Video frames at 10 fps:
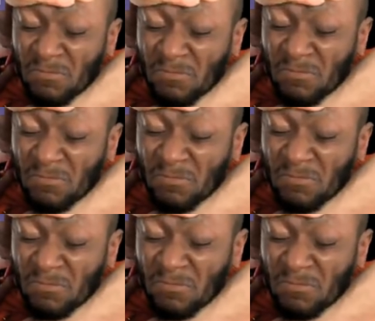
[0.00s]
to what
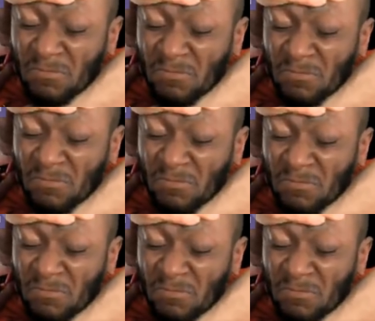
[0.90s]
hunger strikers in
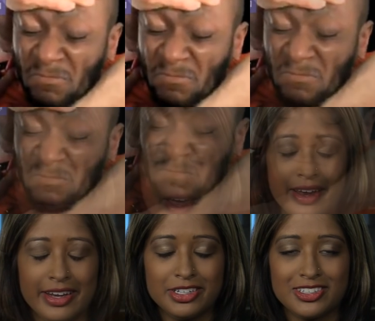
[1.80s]
Guantanamo
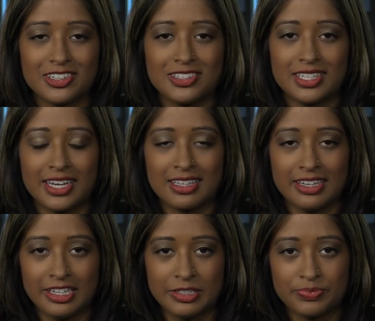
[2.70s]
Bay endure
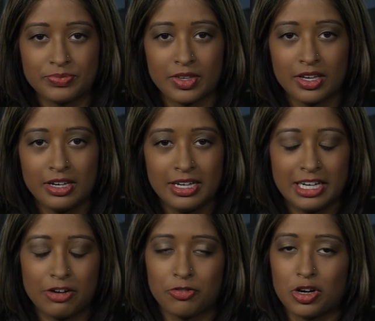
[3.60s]
daily.
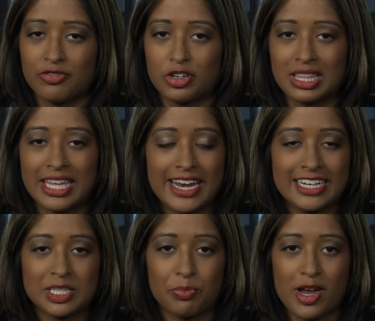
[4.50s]
Now, for all of your
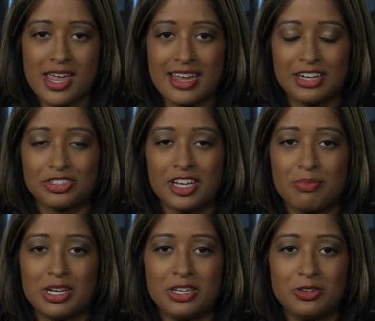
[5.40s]
latest breaking
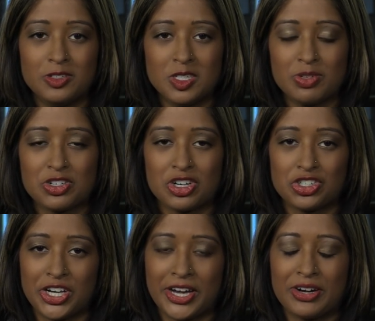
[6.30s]
entertainment news, be sure to
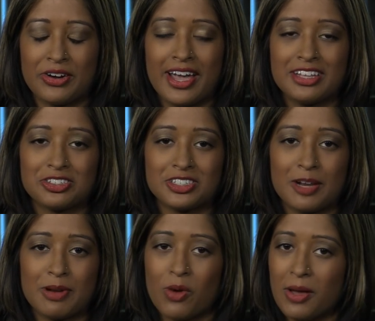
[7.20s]
check out our
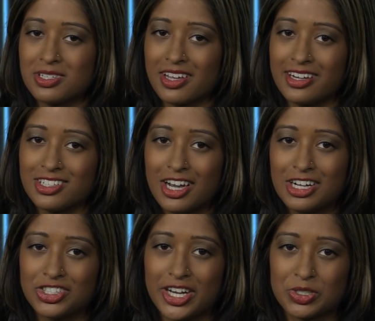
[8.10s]
entertainment website,
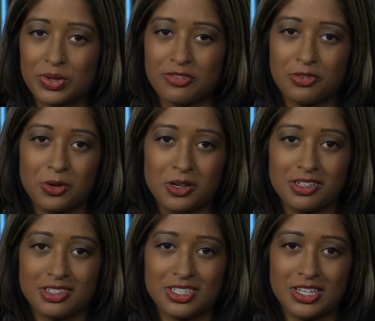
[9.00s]
channel24.co.za.